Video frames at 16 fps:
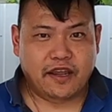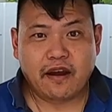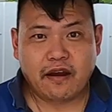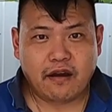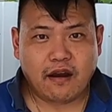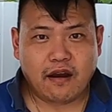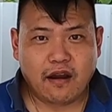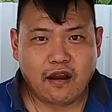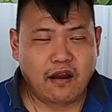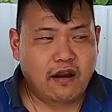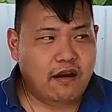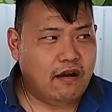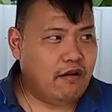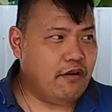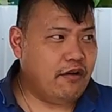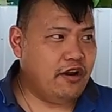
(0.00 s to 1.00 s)
a year,
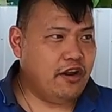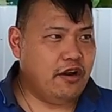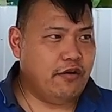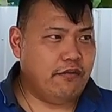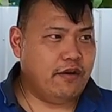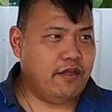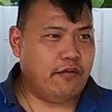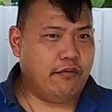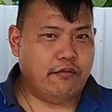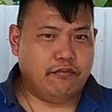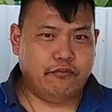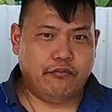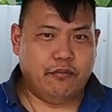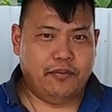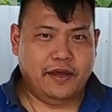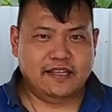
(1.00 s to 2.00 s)
or you rather
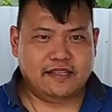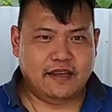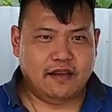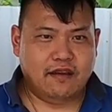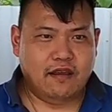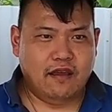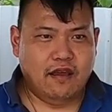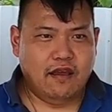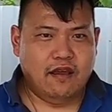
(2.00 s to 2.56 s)
replace it